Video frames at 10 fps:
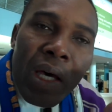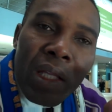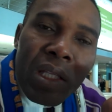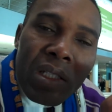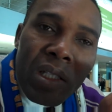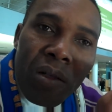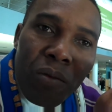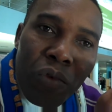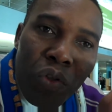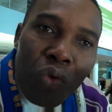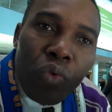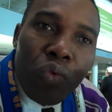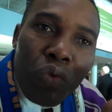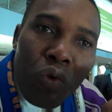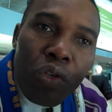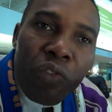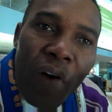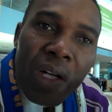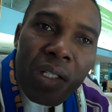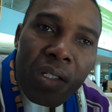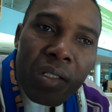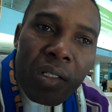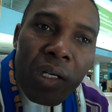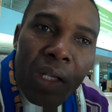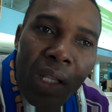It is due to those factors